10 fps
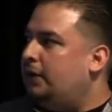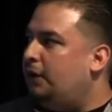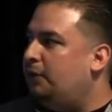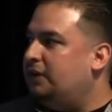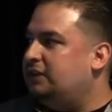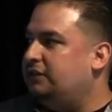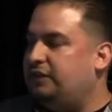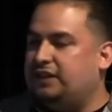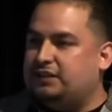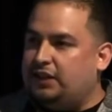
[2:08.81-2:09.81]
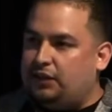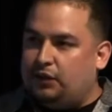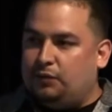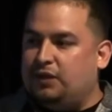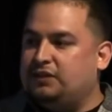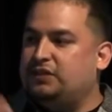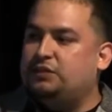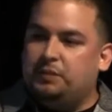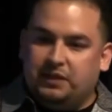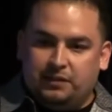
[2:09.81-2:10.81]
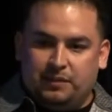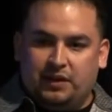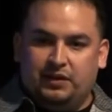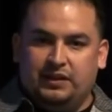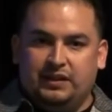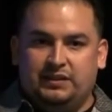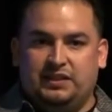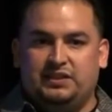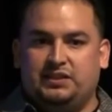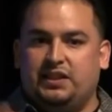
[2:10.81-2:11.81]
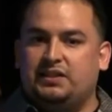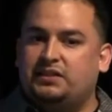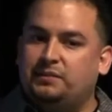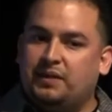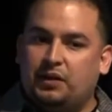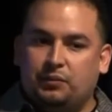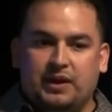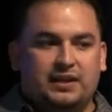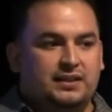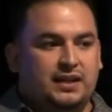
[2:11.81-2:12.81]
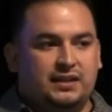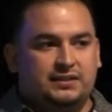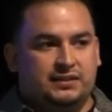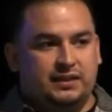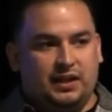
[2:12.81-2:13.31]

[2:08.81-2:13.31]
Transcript: I wanted to fix that or I wanted to speak about it, and DGS somehow recognized it.